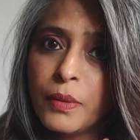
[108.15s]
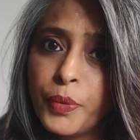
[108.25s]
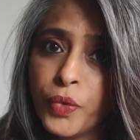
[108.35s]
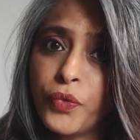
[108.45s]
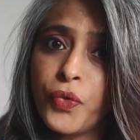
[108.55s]

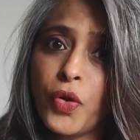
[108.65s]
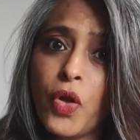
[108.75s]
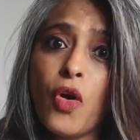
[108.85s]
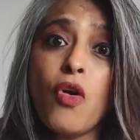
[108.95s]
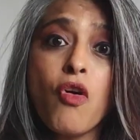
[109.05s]
portfolio
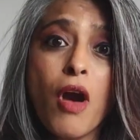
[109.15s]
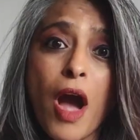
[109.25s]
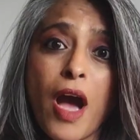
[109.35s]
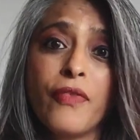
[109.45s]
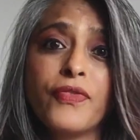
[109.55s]

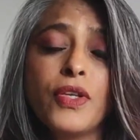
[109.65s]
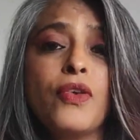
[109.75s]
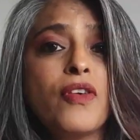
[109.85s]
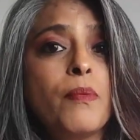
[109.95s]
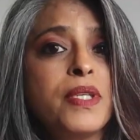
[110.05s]
after
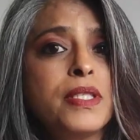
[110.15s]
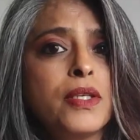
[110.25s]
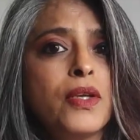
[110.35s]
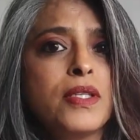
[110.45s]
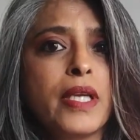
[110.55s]
you've completed
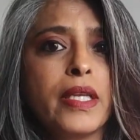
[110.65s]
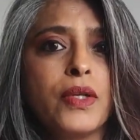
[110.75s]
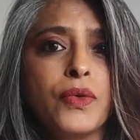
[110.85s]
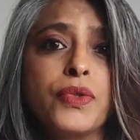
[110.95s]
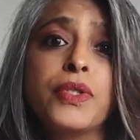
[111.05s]
your
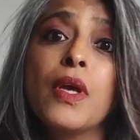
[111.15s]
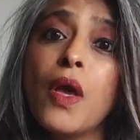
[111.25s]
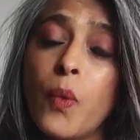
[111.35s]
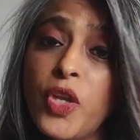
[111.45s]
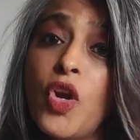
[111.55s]
designing course,
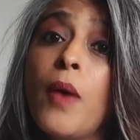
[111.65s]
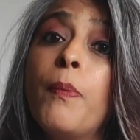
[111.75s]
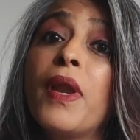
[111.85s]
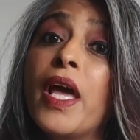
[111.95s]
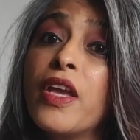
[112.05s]
when you're
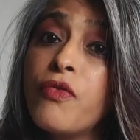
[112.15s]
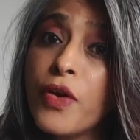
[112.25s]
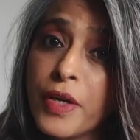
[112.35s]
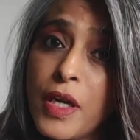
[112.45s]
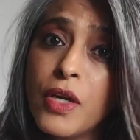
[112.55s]
applying for
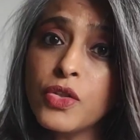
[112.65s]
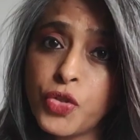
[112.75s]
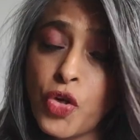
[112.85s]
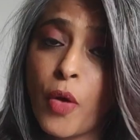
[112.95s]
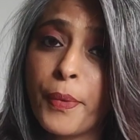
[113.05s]
a
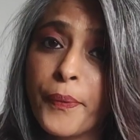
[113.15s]
job.